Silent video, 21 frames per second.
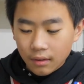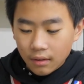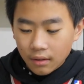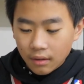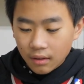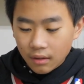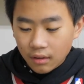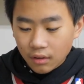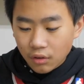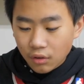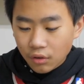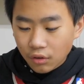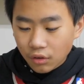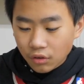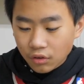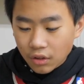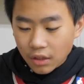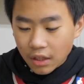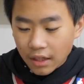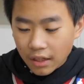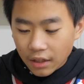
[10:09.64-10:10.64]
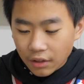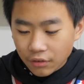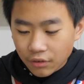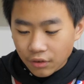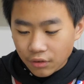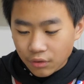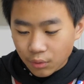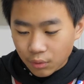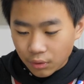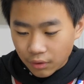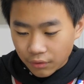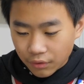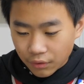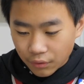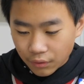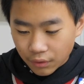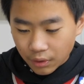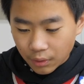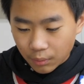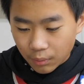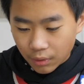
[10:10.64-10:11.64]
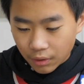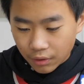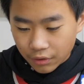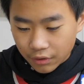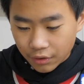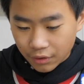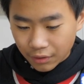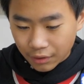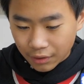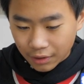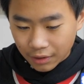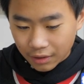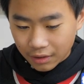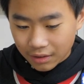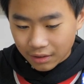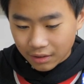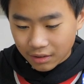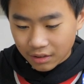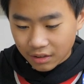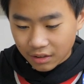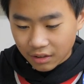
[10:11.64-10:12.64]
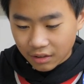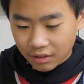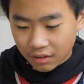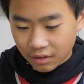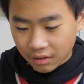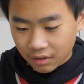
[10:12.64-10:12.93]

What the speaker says: And you can also take out the sword if you really want to, like, see.